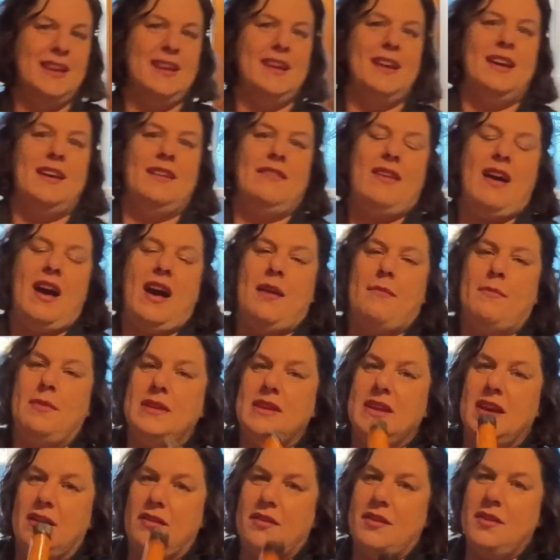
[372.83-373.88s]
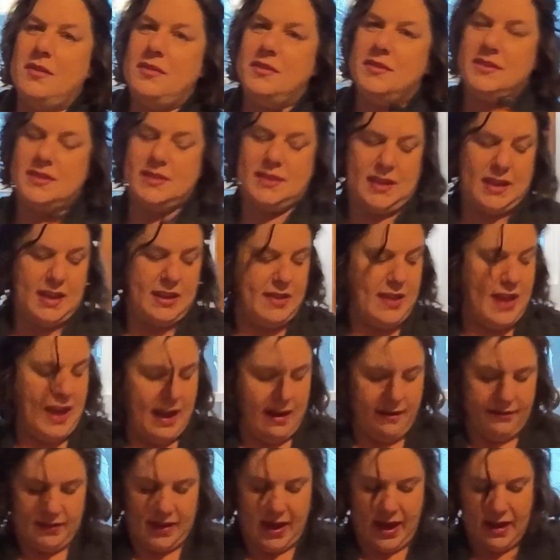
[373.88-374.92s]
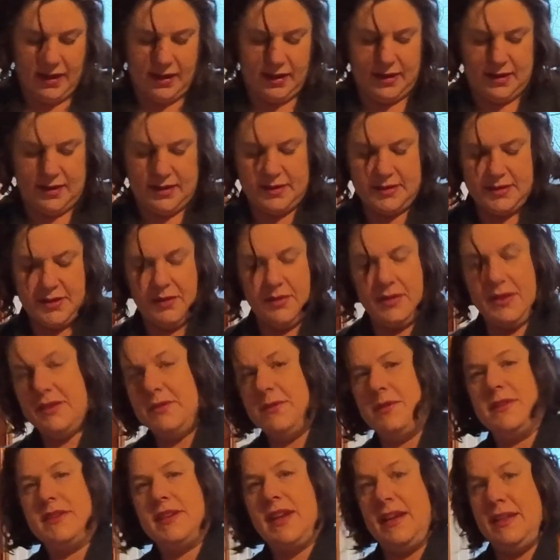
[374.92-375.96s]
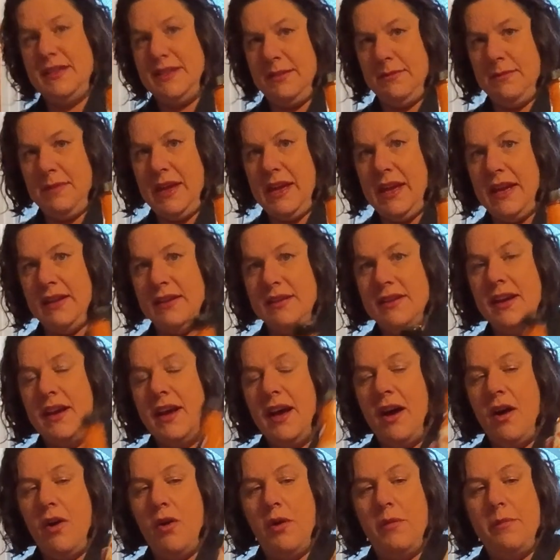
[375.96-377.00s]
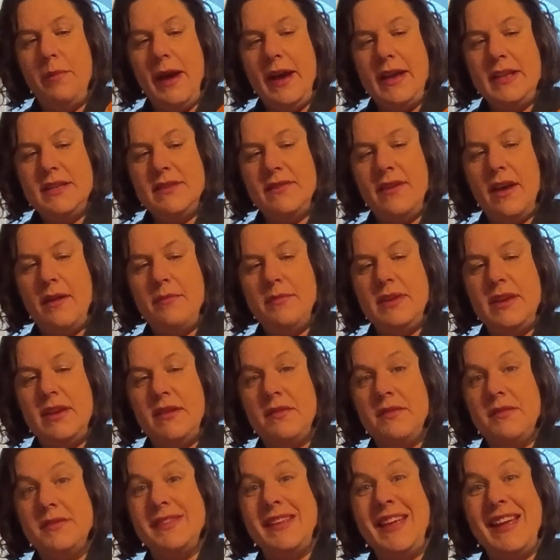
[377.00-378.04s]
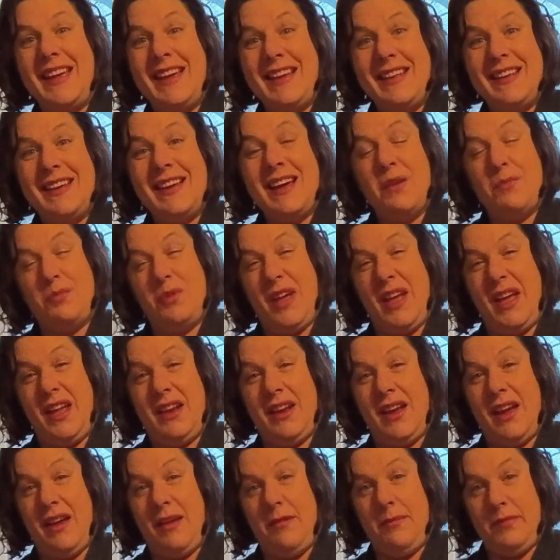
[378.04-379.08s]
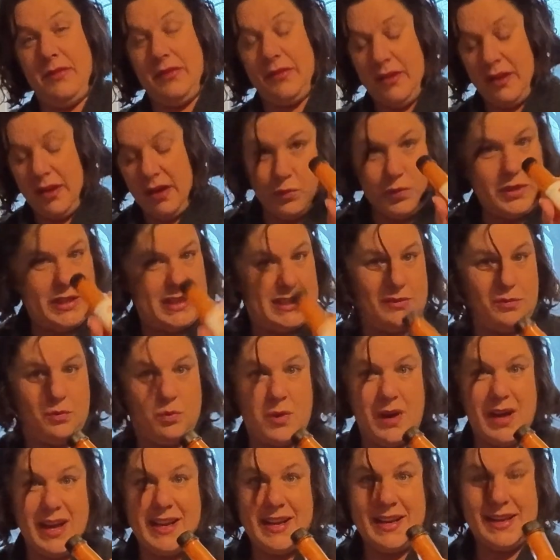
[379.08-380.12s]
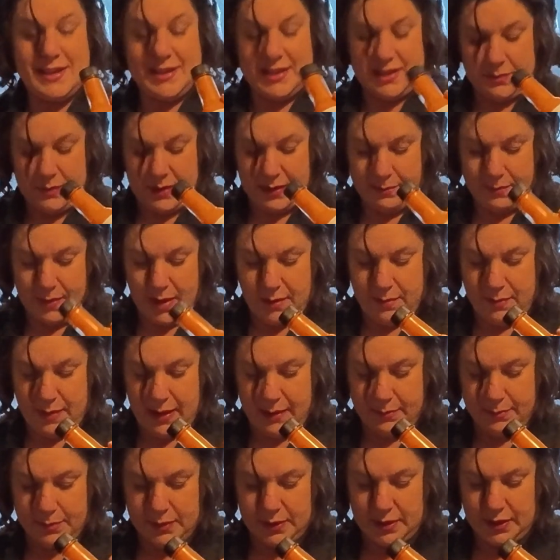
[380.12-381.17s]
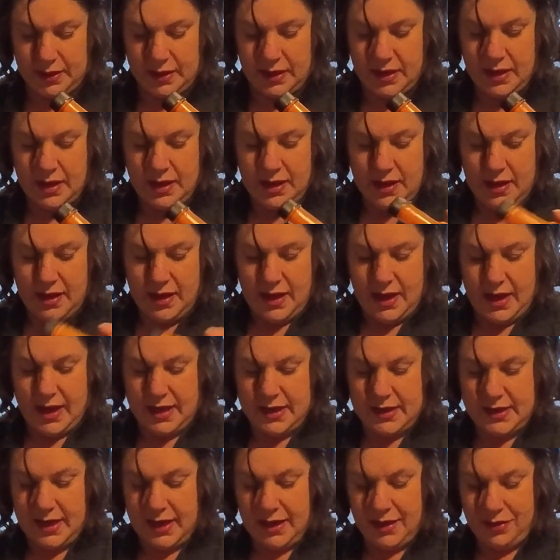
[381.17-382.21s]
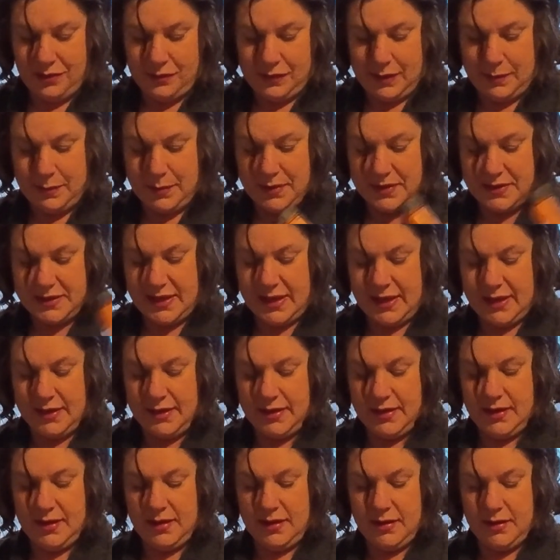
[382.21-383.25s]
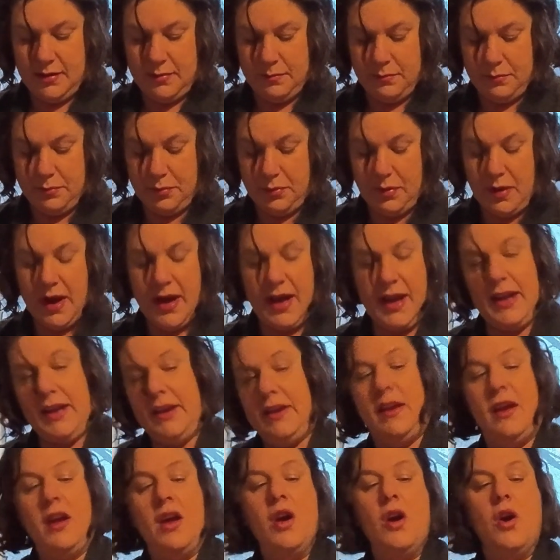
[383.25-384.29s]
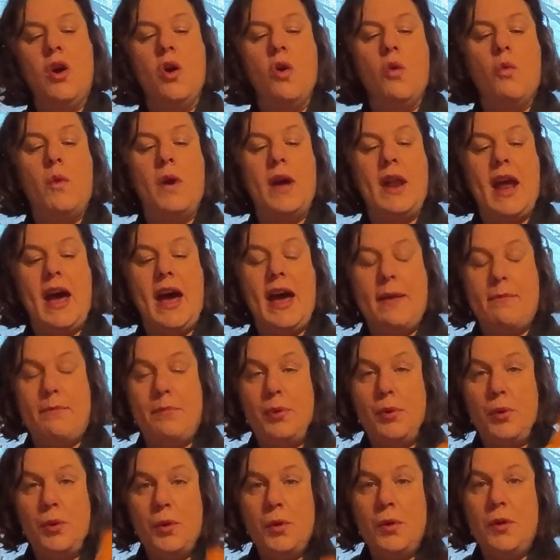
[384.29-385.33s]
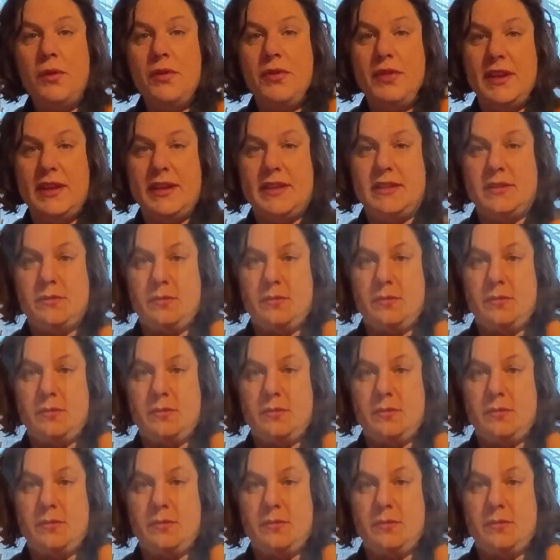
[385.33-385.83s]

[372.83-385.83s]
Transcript: of habaneros in the half gallon. So this one's got some heat. A whole pint of habaneros and a couple Anaheims. Just 1 sweet bell pepper and a 3% brine. When I pulled this